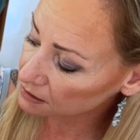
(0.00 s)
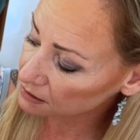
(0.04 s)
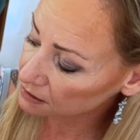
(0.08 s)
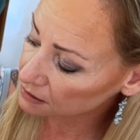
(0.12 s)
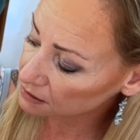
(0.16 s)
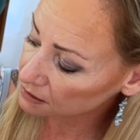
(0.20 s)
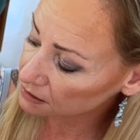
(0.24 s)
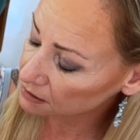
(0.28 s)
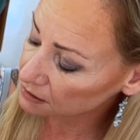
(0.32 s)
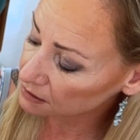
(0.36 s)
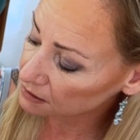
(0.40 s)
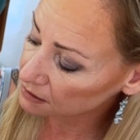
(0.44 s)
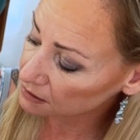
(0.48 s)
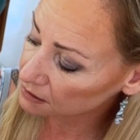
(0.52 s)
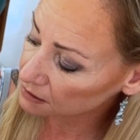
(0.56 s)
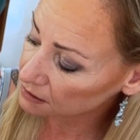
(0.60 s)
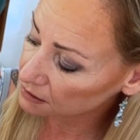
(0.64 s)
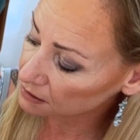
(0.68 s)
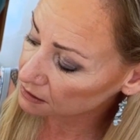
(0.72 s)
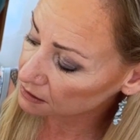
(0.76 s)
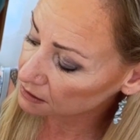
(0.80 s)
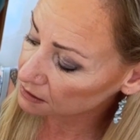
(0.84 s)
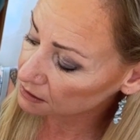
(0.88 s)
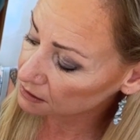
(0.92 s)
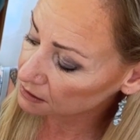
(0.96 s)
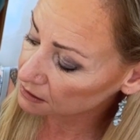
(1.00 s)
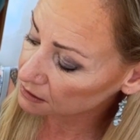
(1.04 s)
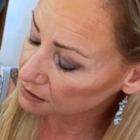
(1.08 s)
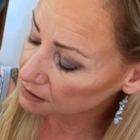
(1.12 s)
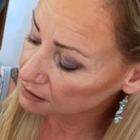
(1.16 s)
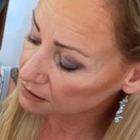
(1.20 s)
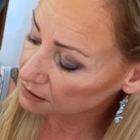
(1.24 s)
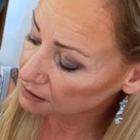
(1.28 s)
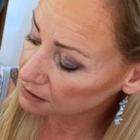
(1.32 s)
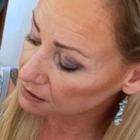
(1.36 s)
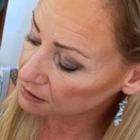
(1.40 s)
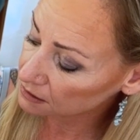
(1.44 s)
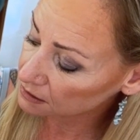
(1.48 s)

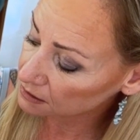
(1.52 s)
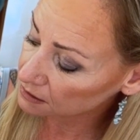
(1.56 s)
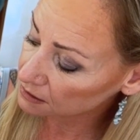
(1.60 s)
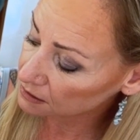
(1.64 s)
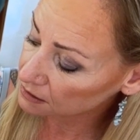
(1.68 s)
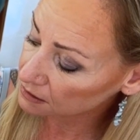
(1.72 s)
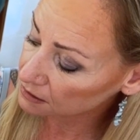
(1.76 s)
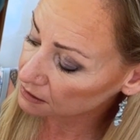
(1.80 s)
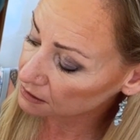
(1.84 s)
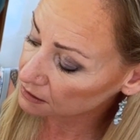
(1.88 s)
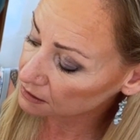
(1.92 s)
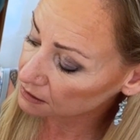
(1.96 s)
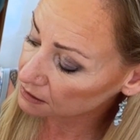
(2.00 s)
(no one is talking)